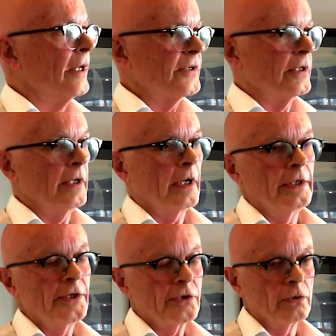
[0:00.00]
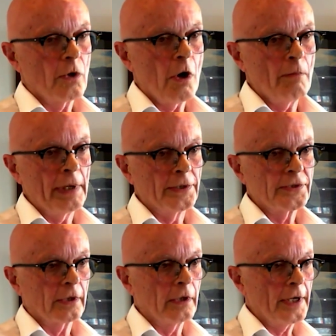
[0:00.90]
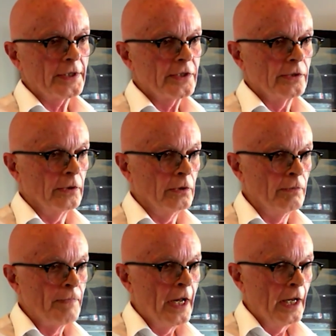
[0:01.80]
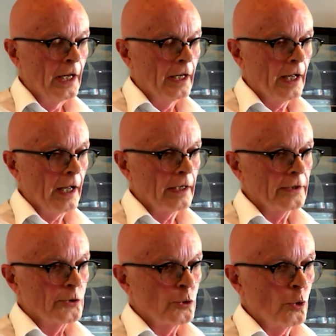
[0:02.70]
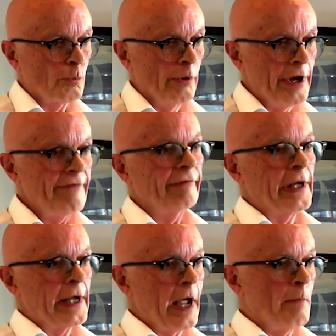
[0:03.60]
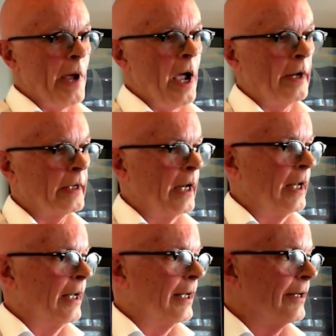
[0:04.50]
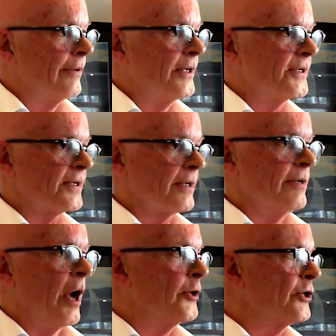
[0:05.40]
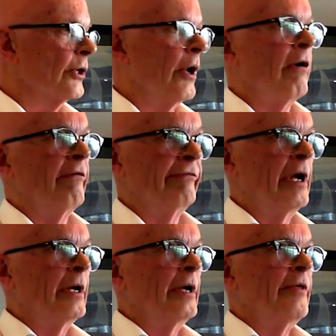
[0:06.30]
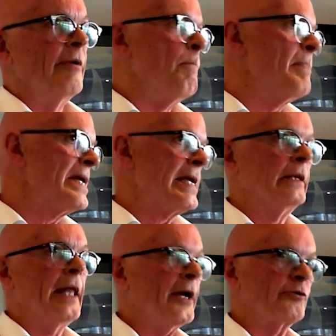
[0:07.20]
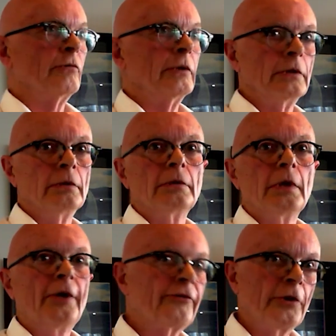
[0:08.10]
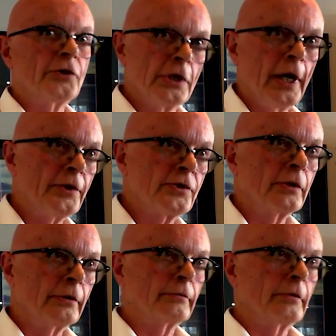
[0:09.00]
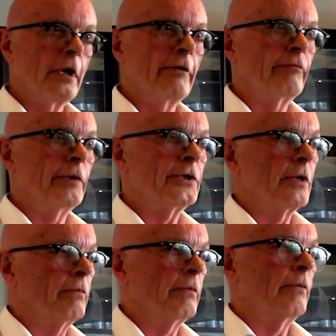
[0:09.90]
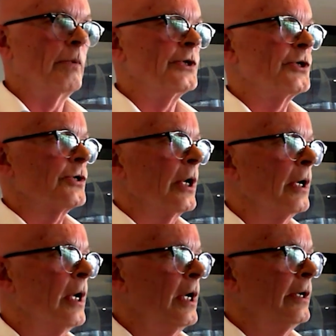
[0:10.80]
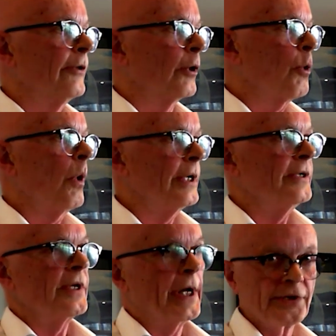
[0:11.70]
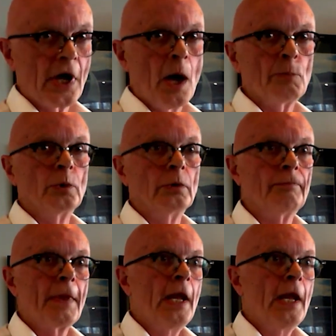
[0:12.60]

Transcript: those initial comments, I'd like to talk briefly about this notion of the mini-lateral association, of which the Quad is an example,